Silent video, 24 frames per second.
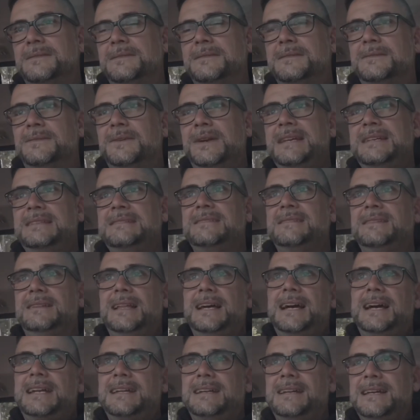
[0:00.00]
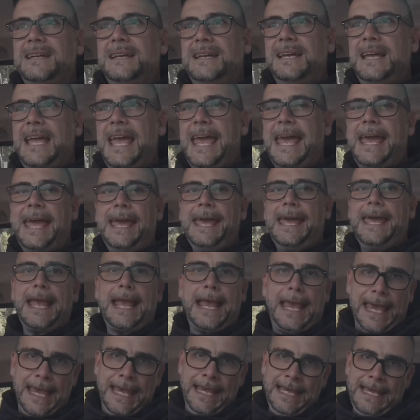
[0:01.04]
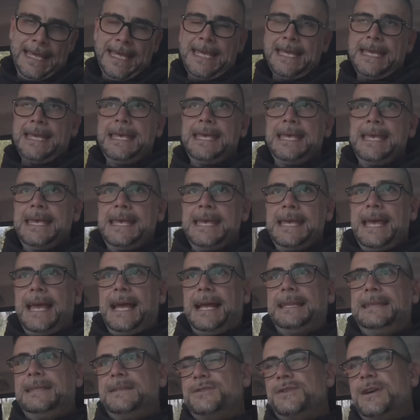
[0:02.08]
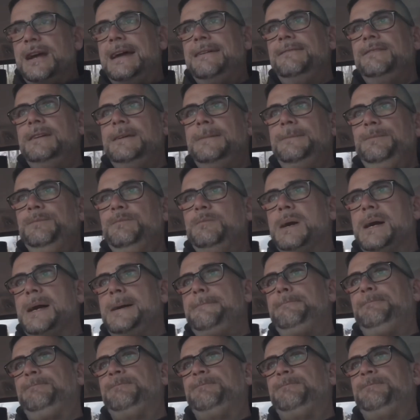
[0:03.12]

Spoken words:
raised a lot of heck at the drive-in. But